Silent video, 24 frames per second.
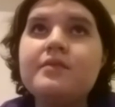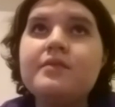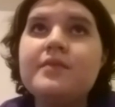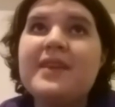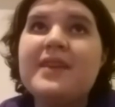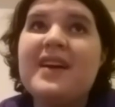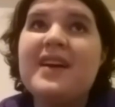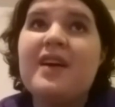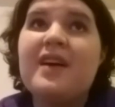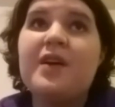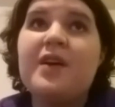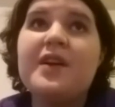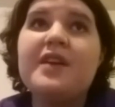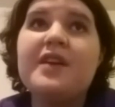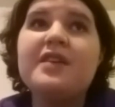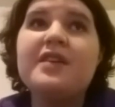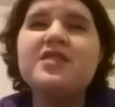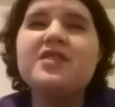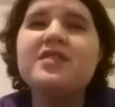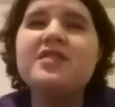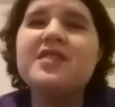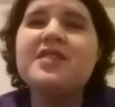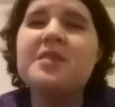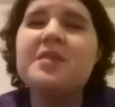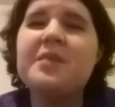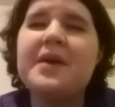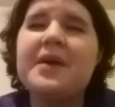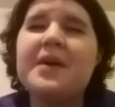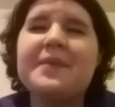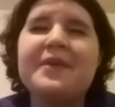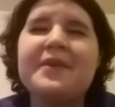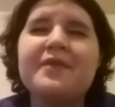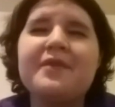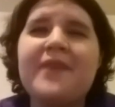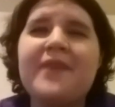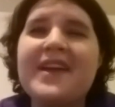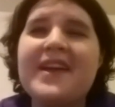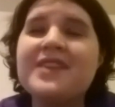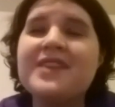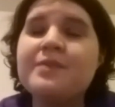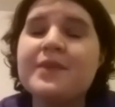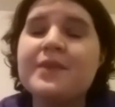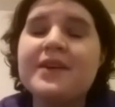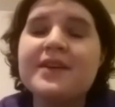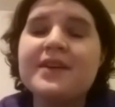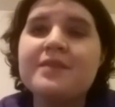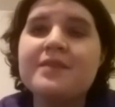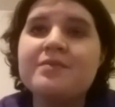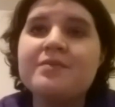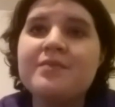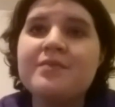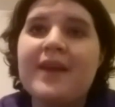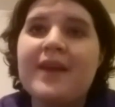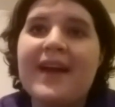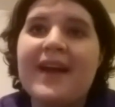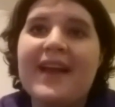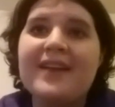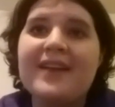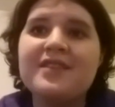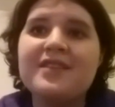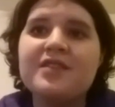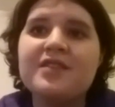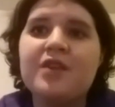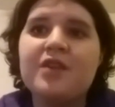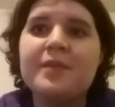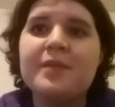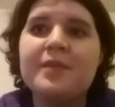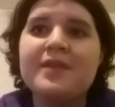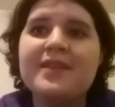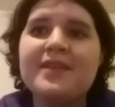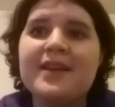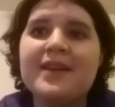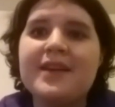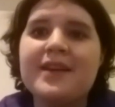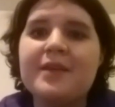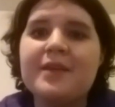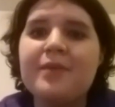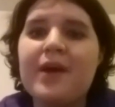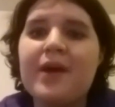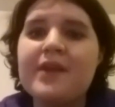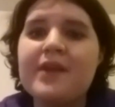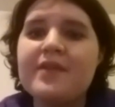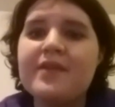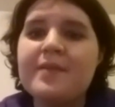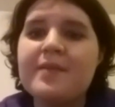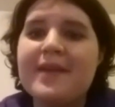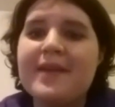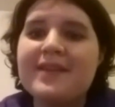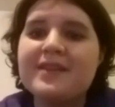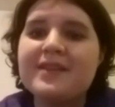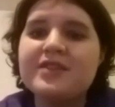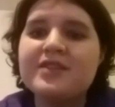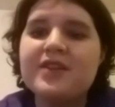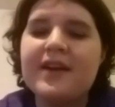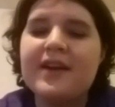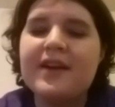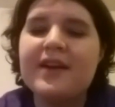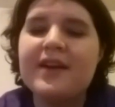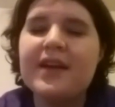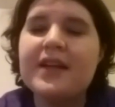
Or you can just look me up on Facebook. I answer almost any private message I get.